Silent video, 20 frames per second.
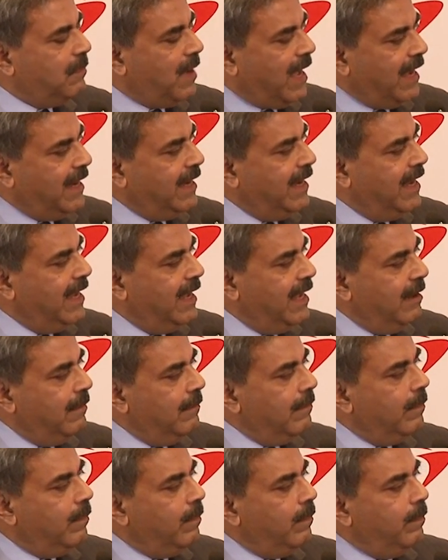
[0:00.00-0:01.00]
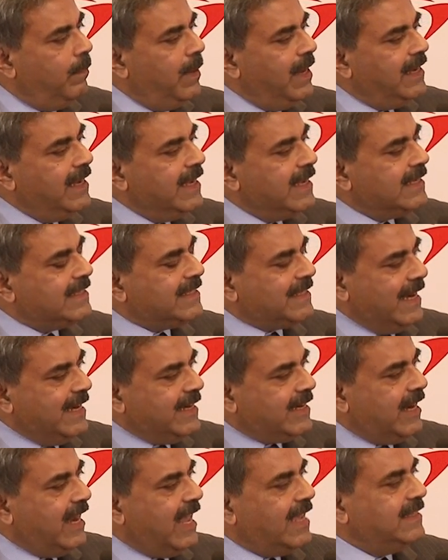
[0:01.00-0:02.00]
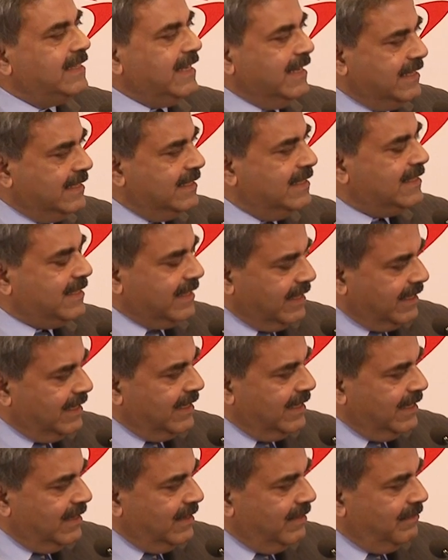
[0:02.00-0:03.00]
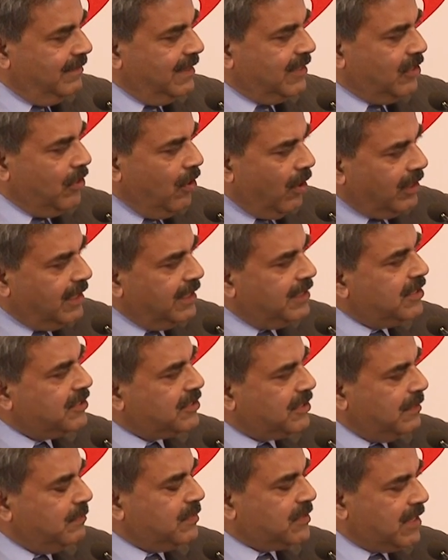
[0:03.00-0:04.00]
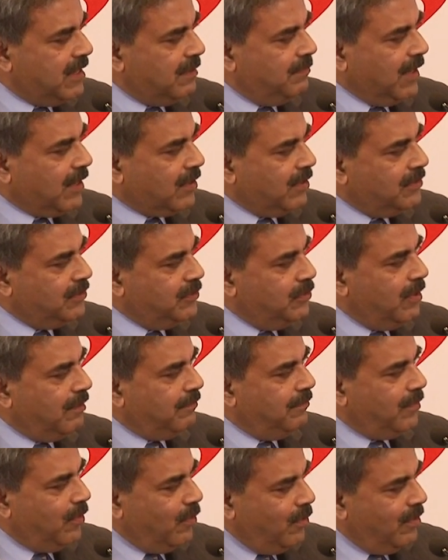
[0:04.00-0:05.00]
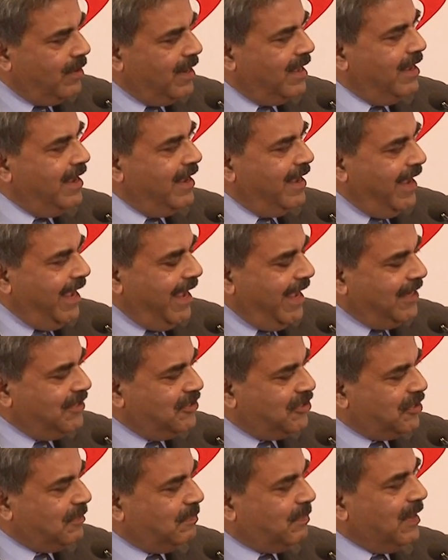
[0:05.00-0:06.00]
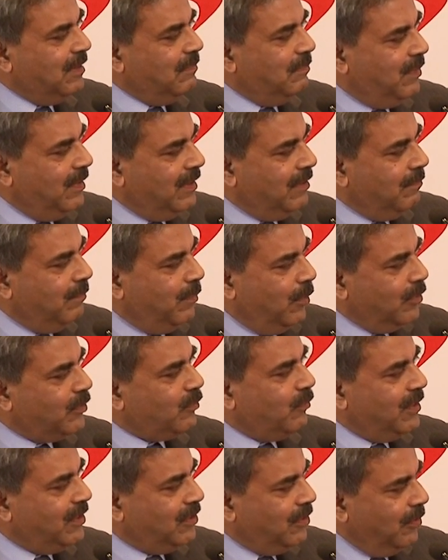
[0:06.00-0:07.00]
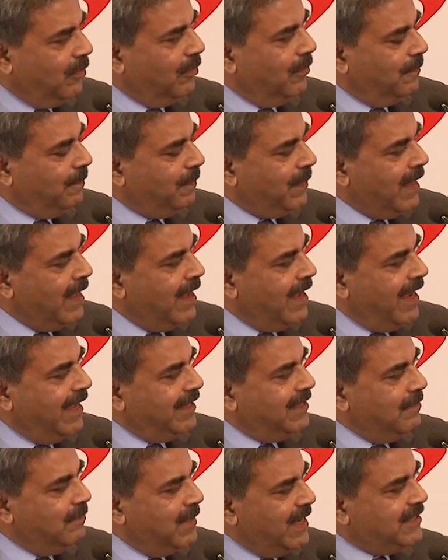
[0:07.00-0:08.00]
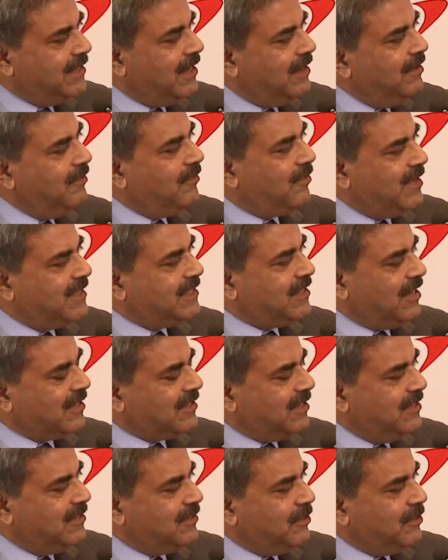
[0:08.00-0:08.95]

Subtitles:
by building a centralized agency with your leadership, sir, because you have road and shipping both with you. And the major infrastructure is